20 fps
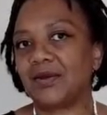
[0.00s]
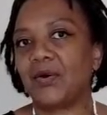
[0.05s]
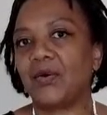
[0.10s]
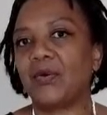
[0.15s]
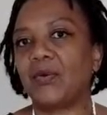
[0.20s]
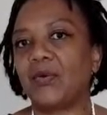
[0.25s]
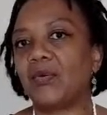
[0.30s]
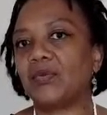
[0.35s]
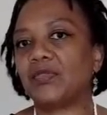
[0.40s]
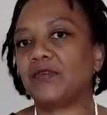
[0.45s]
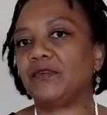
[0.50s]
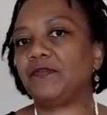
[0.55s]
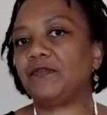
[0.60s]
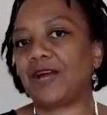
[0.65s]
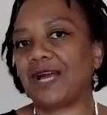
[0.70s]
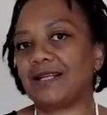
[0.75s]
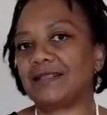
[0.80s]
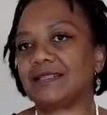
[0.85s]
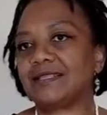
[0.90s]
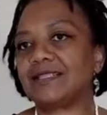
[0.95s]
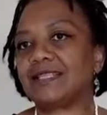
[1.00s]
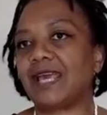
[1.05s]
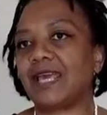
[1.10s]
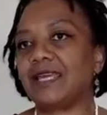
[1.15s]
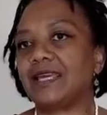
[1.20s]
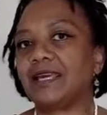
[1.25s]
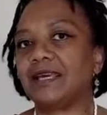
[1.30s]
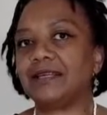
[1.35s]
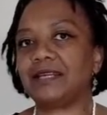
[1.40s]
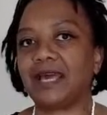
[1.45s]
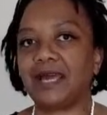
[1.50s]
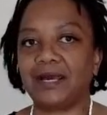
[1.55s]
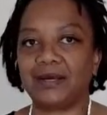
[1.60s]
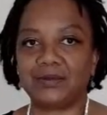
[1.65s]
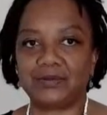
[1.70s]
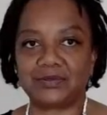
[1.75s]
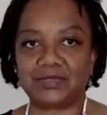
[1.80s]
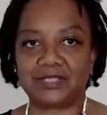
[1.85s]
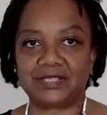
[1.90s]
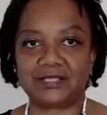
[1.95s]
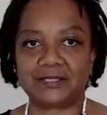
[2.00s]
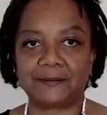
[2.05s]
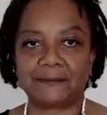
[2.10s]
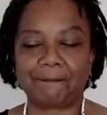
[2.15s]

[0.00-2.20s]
or the fats taken out.